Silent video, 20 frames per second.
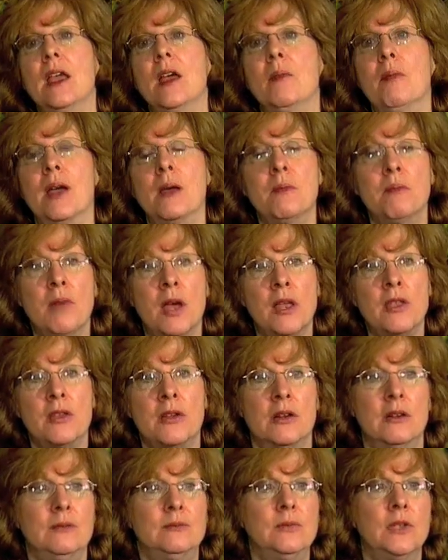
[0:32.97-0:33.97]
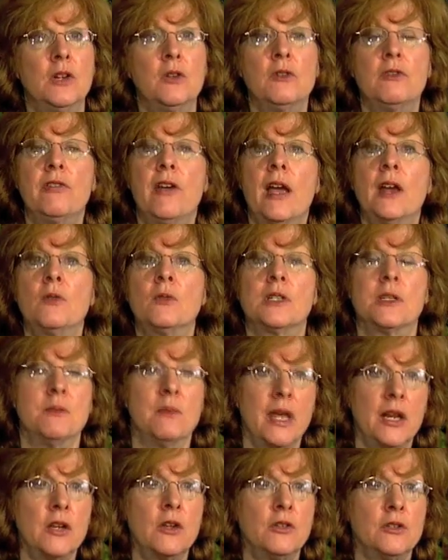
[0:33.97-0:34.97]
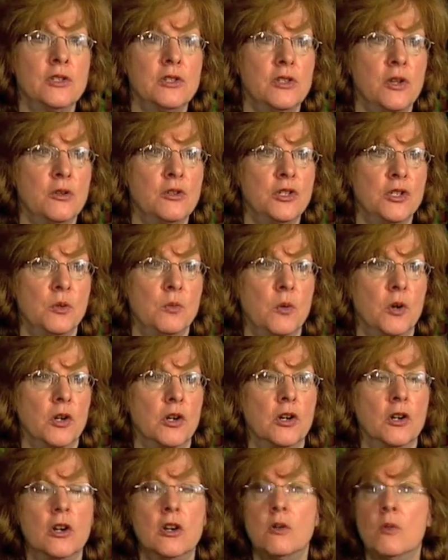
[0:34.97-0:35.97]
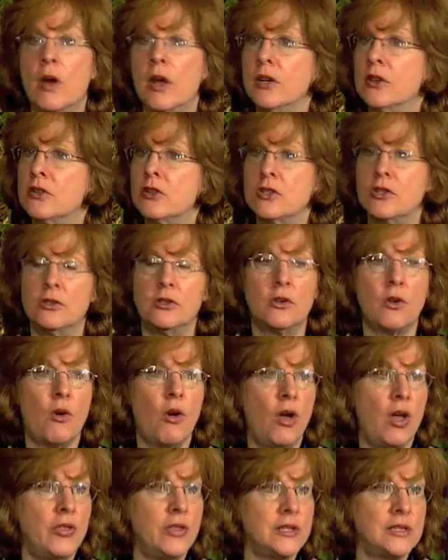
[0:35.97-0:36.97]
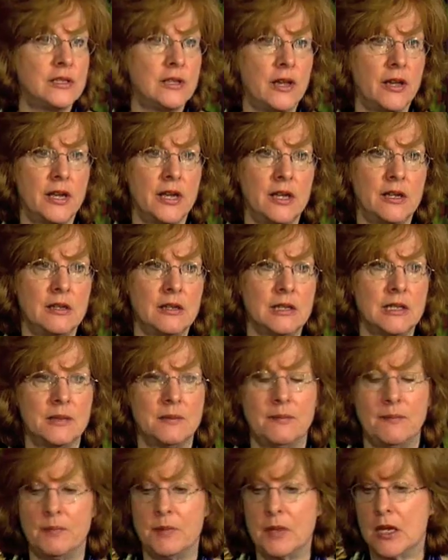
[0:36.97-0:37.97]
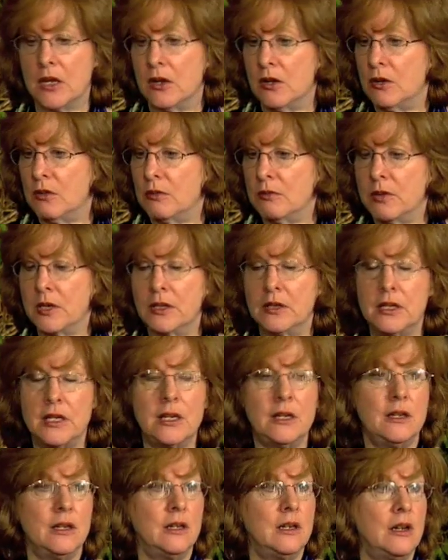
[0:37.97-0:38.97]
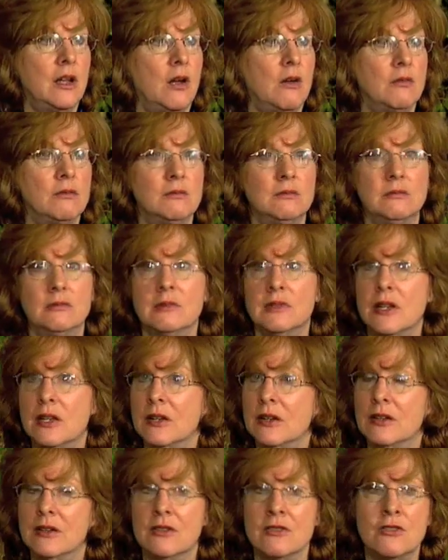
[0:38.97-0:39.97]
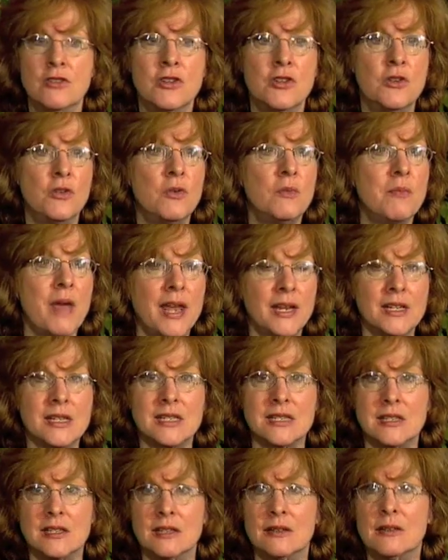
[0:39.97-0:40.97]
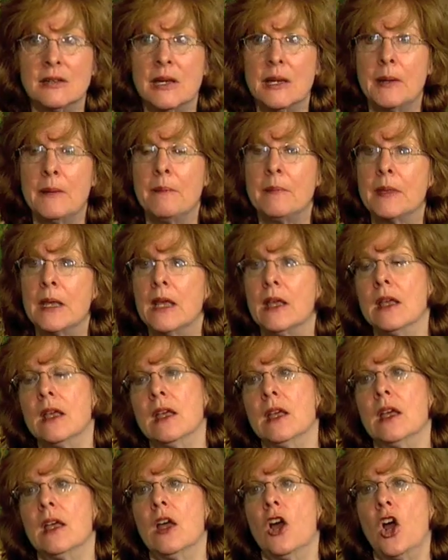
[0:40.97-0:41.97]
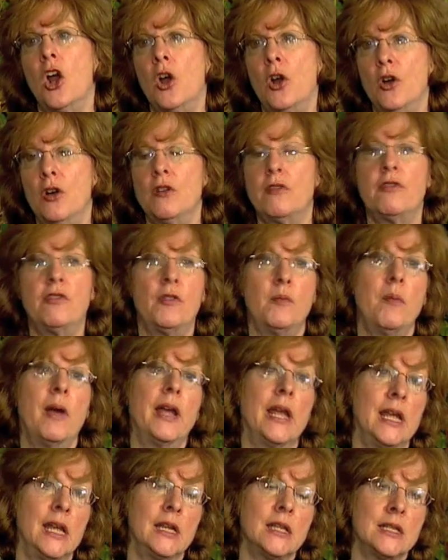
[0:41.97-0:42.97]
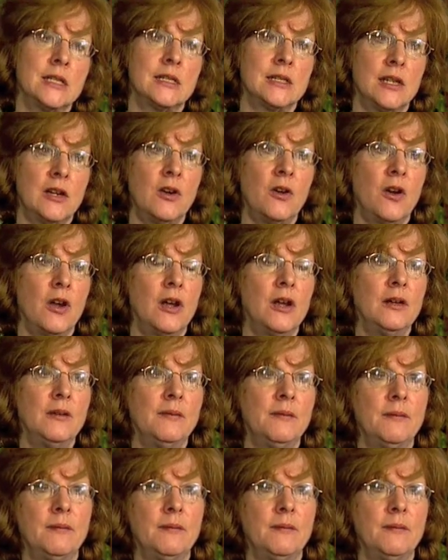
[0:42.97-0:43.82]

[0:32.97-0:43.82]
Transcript: My mother, who in fact was a medical social worker who understood all the science, who really, you know, knew medicine, heard from my Aunt Sarah,